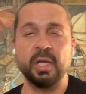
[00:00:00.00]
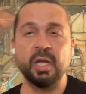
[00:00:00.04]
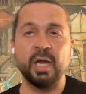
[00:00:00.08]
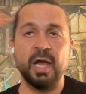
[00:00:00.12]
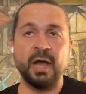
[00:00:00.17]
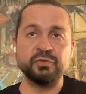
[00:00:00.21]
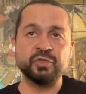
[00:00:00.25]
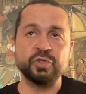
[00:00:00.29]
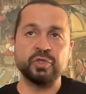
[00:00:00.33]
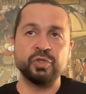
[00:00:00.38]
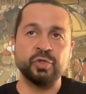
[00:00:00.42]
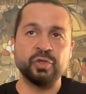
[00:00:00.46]
How
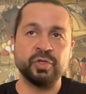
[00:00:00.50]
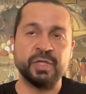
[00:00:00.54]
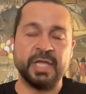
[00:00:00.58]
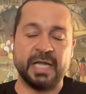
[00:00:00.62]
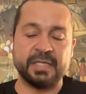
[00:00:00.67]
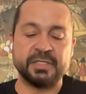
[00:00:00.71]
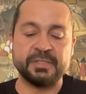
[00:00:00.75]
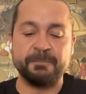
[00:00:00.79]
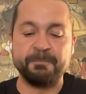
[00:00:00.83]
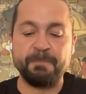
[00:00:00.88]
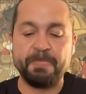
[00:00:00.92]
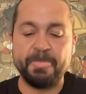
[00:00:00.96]
to do
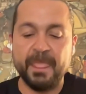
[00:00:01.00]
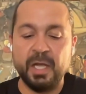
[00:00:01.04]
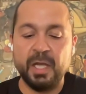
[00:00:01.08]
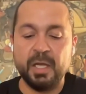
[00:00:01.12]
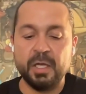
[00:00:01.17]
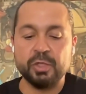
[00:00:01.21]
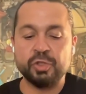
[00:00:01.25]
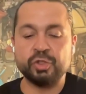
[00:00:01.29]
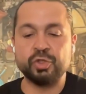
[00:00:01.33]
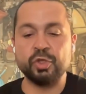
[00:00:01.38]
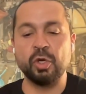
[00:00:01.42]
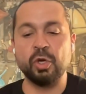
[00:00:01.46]
that?
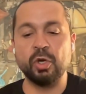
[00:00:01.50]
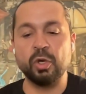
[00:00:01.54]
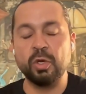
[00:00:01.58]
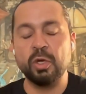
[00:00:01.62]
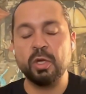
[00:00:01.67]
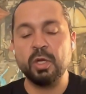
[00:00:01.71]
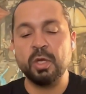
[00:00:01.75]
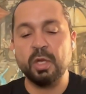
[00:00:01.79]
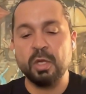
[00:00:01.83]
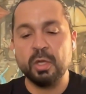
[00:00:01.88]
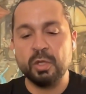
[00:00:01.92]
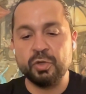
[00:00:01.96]
So
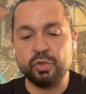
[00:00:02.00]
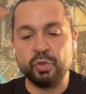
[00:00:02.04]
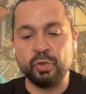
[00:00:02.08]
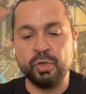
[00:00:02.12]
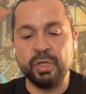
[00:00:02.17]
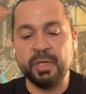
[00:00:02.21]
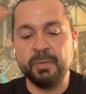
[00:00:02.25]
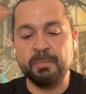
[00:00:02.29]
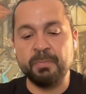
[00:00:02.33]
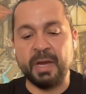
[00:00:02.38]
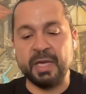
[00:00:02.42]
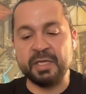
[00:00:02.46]

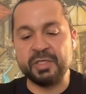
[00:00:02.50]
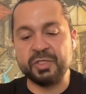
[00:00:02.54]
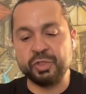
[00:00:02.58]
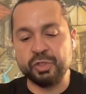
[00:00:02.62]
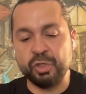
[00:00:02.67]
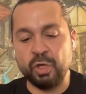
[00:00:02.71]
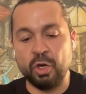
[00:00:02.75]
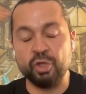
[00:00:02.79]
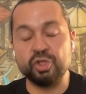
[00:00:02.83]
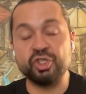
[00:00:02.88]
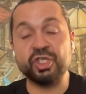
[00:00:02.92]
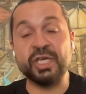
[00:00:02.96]
during my
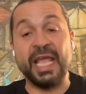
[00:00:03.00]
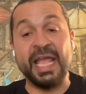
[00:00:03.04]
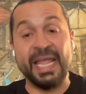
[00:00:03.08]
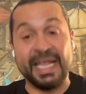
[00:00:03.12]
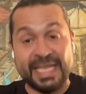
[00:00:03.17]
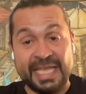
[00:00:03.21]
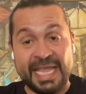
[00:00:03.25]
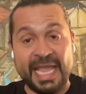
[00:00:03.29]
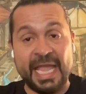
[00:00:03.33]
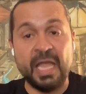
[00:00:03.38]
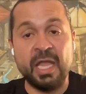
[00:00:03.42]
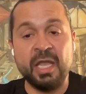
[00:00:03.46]
search,
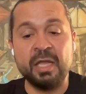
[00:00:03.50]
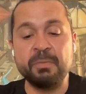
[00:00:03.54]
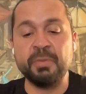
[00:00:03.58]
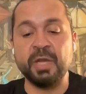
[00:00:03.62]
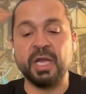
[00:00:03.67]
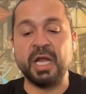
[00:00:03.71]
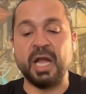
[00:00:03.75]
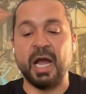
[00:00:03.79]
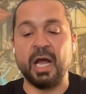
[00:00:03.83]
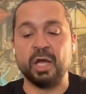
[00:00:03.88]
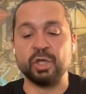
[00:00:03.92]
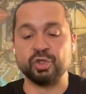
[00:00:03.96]
again
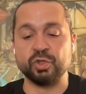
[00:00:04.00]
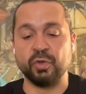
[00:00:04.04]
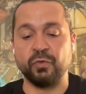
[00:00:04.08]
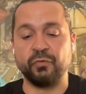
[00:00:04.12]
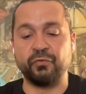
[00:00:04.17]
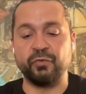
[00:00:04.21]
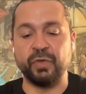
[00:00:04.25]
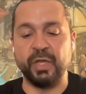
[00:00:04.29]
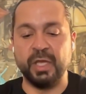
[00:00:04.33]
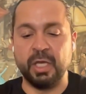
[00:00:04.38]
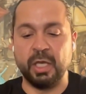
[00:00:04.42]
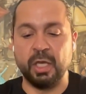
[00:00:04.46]
because of
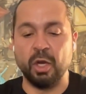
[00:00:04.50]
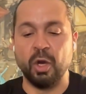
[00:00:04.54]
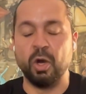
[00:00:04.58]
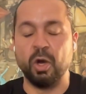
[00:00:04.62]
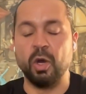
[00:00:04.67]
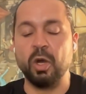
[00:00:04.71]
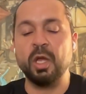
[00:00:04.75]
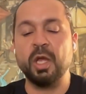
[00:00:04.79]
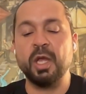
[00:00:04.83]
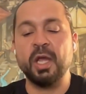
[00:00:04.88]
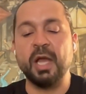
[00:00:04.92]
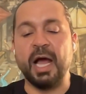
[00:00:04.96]
EO,
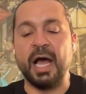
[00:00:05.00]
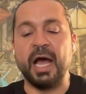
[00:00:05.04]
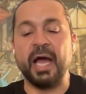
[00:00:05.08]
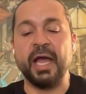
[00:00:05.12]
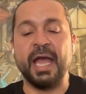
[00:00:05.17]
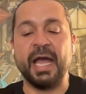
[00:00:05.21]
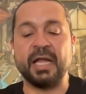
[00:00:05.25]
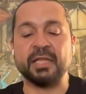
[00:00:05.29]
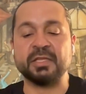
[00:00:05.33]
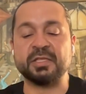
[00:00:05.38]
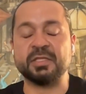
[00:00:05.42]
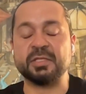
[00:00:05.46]
I
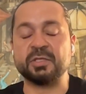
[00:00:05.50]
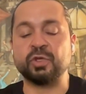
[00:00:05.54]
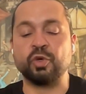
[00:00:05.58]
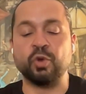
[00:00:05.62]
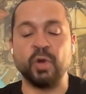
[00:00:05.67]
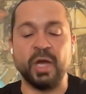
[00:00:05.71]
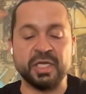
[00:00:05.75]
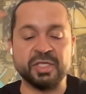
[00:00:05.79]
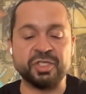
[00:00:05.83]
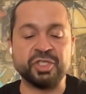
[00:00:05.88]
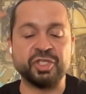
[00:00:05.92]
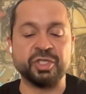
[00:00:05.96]
had
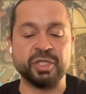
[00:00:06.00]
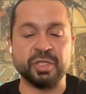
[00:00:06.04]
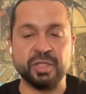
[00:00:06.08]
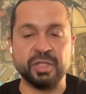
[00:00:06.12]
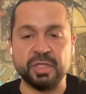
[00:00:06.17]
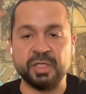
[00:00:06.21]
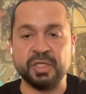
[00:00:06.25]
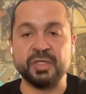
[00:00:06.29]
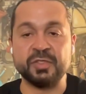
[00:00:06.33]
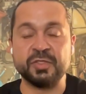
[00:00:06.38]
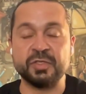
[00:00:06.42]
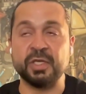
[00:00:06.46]
questioned
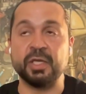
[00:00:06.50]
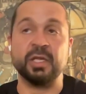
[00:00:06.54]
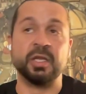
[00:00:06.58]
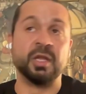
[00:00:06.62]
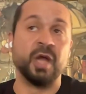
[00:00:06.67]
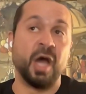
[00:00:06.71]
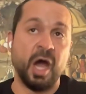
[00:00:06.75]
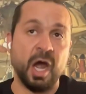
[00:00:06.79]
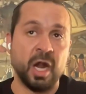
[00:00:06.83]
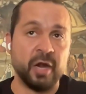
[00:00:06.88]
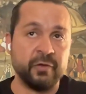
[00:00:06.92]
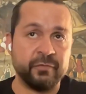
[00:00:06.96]
this in
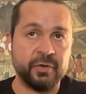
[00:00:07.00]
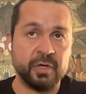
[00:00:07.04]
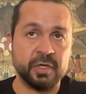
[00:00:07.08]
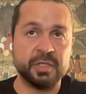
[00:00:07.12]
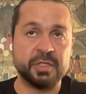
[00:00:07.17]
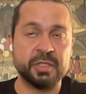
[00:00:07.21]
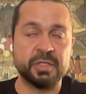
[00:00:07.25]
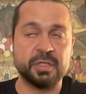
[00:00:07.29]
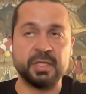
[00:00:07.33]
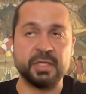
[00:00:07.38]
Harvard.